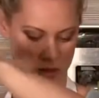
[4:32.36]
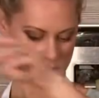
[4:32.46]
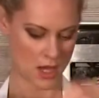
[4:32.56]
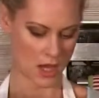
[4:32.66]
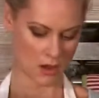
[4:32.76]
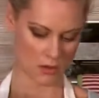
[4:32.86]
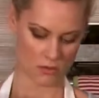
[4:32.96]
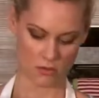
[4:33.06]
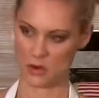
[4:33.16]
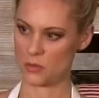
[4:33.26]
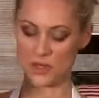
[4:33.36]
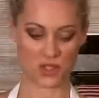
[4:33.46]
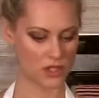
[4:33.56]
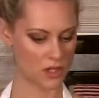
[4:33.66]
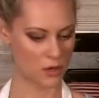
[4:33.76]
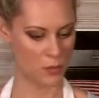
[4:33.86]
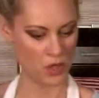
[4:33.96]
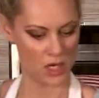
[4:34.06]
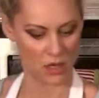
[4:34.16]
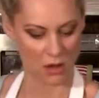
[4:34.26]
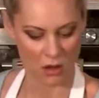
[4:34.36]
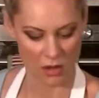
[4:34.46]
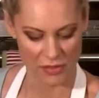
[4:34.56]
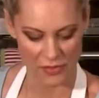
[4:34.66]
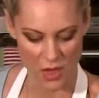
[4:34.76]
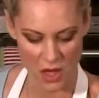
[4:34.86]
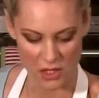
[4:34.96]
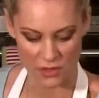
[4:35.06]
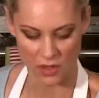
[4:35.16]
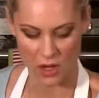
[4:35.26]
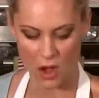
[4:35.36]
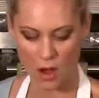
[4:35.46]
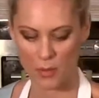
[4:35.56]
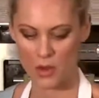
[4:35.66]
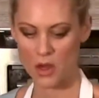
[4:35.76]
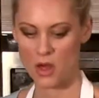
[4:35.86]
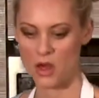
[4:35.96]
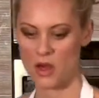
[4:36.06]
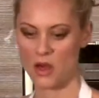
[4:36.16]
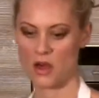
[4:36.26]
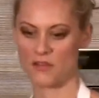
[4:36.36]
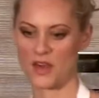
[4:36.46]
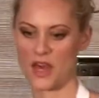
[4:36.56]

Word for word: Now, we're just going to put in our third of a cup of